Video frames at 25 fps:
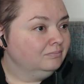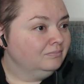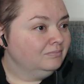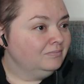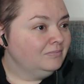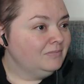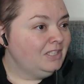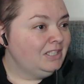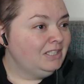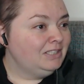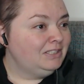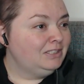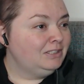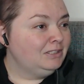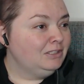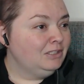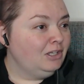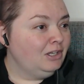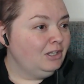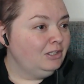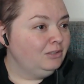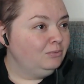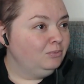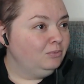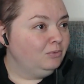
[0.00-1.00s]
It's
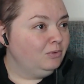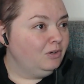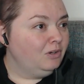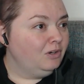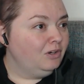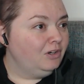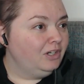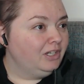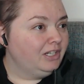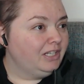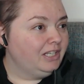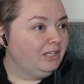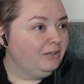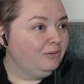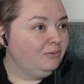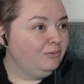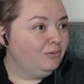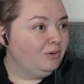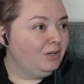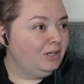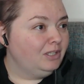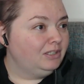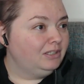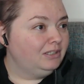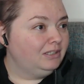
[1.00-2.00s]
not working,
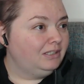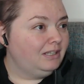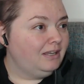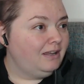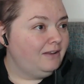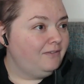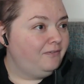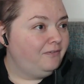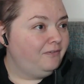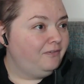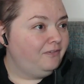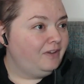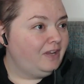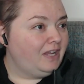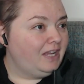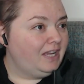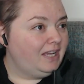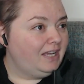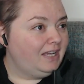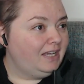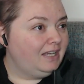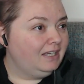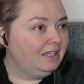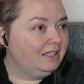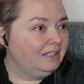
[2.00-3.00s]
what the
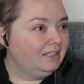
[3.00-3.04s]
fuck?